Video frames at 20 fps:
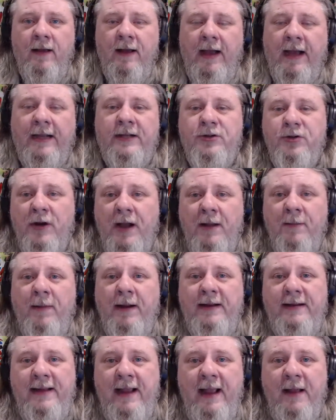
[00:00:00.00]
I try
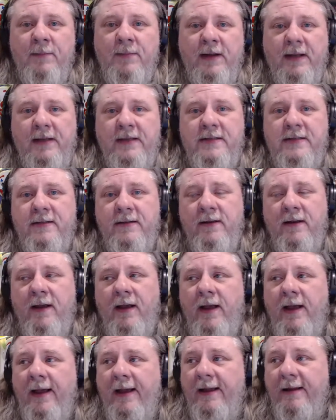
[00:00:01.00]
my damnedest.
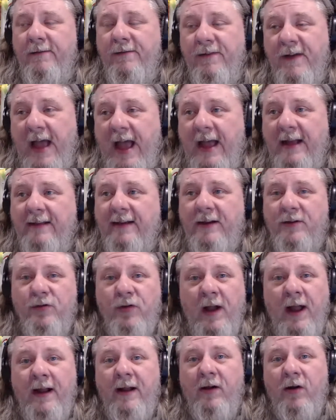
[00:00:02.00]
In fact, I
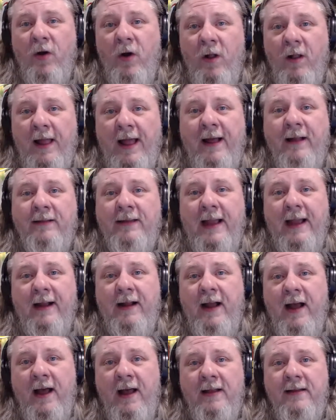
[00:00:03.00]
try to call out that
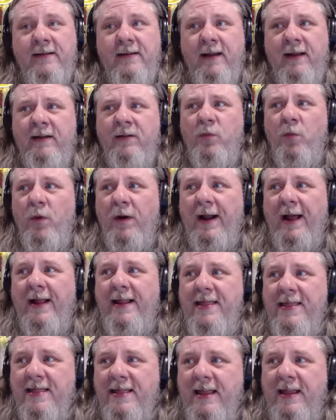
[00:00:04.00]
content when I
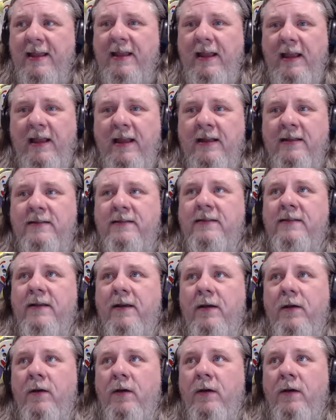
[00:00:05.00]
think it's
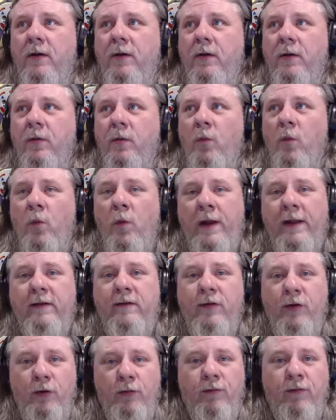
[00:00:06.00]
went
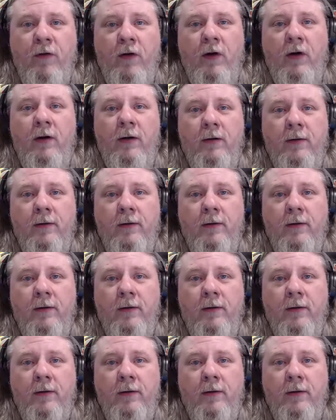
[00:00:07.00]
too far.